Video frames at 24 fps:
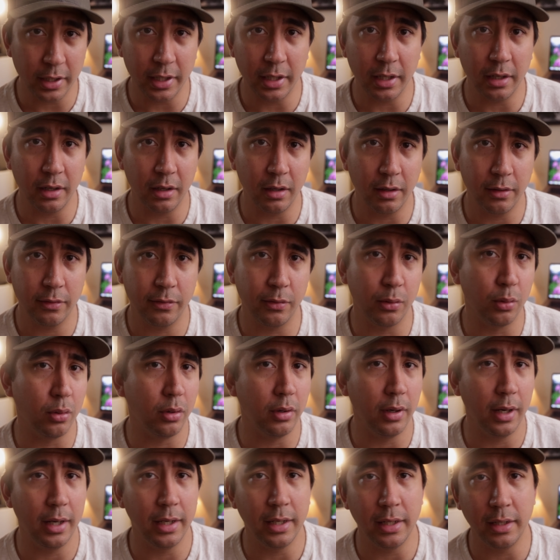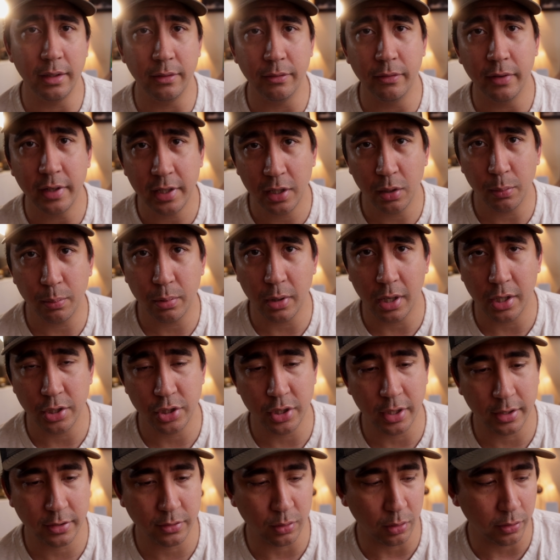gear for any video
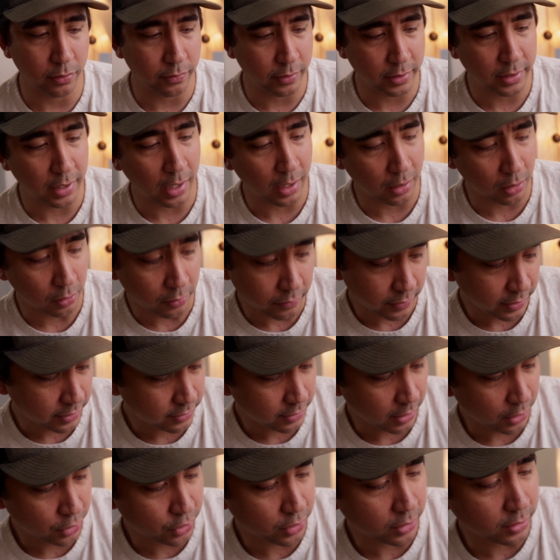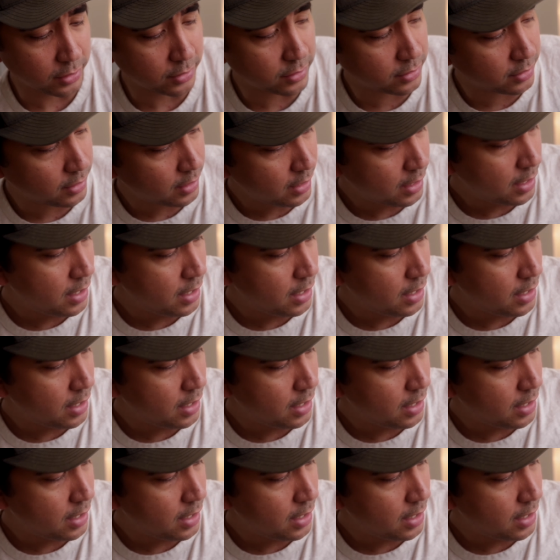projects or photography sessions.